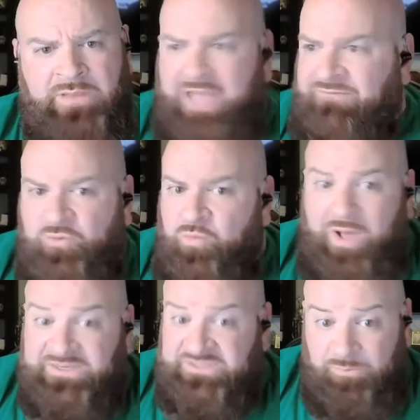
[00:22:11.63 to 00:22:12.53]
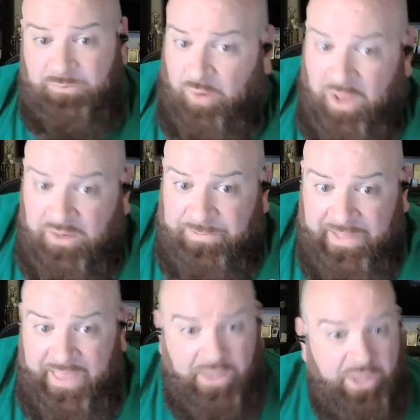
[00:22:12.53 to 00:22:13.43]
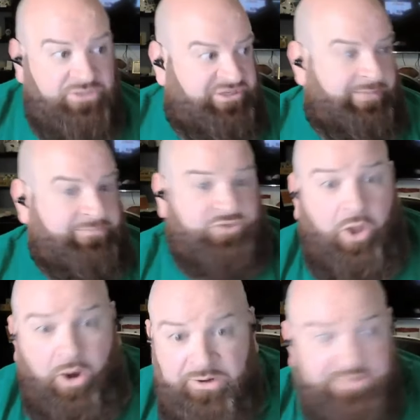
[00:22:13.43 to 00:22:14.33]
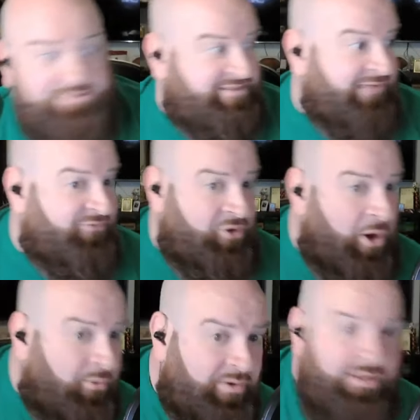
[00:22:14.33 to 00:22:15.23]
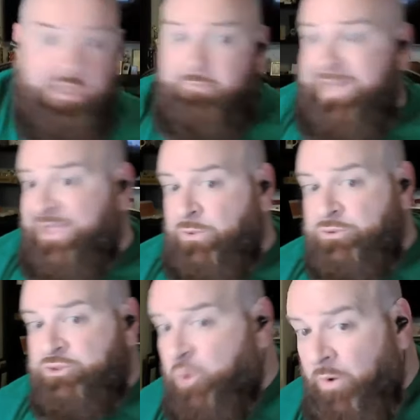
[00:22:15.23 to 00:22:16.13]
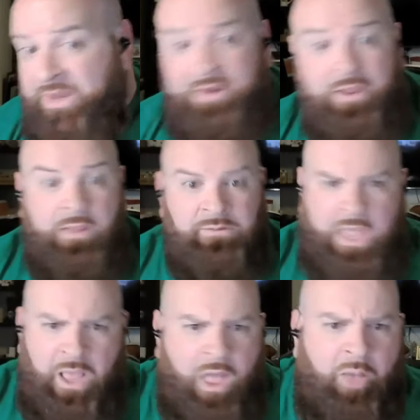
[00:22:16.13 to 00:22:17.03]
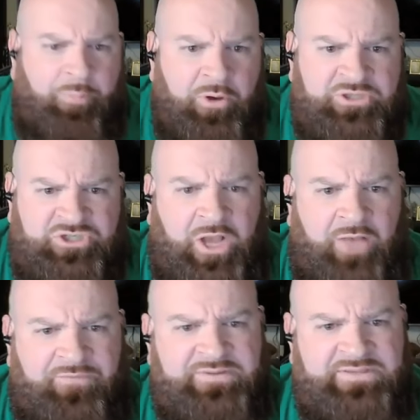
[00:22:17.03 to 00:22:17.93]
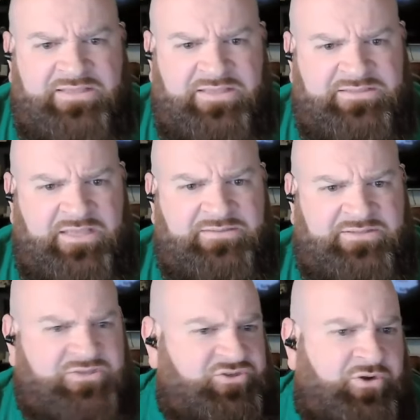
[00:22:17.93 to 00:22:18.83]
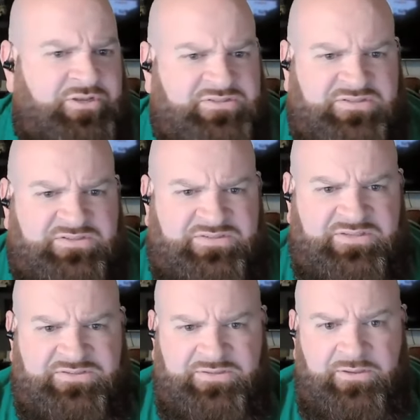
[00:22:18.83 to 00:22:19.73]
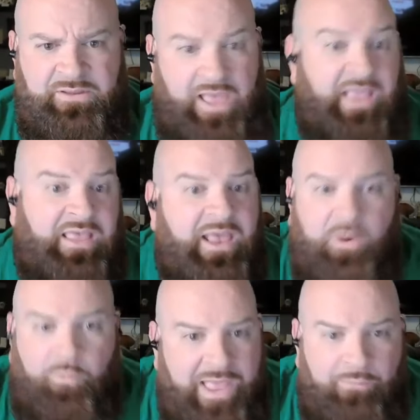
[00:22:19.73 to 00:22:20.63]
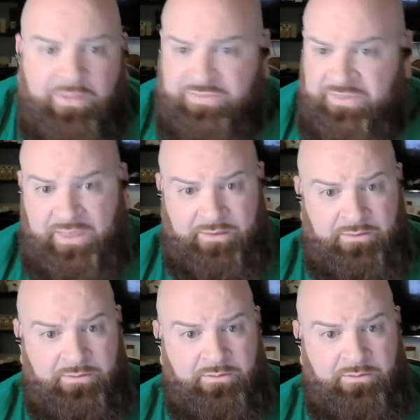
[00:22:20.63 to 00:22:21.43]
Have you watched LeBron play? James Harden, Steph Curry, Michael Jordan? They all push off in certain instances and get away with it.